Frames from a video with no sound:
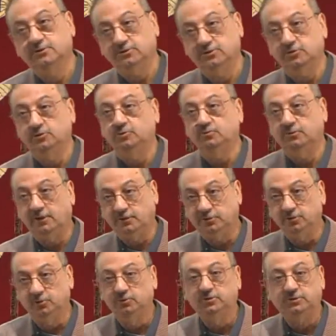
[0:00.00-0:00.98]
you will
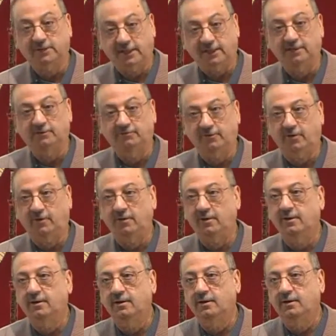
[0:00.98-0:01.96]
use qad for
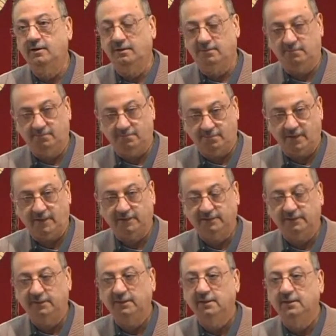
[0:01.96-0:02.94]
madi.